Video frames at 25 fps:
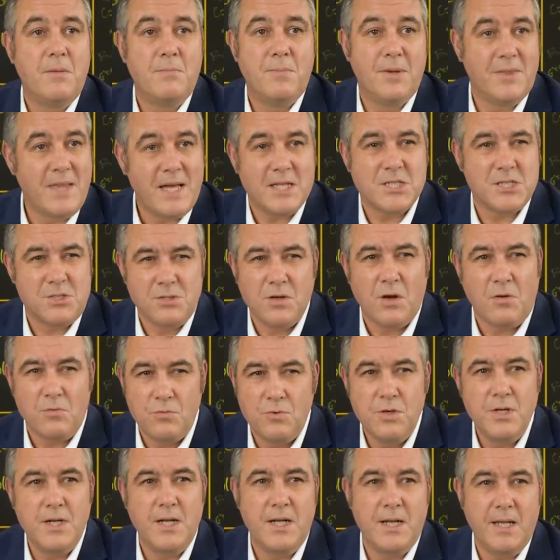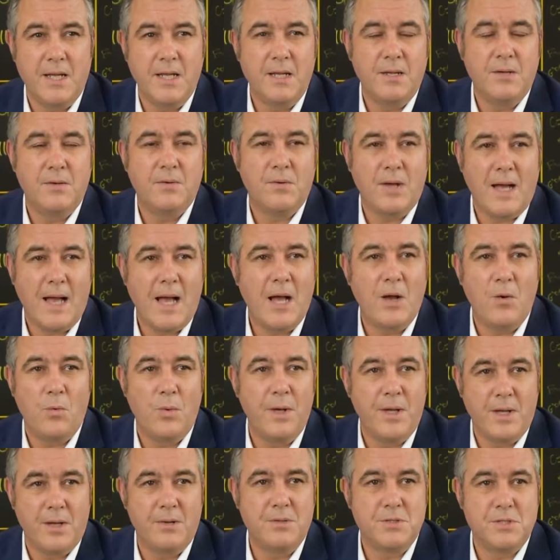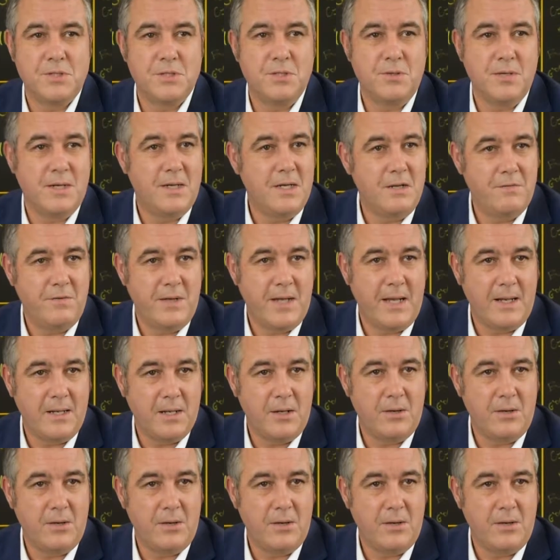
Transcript: But that's not really how we're going to alleviate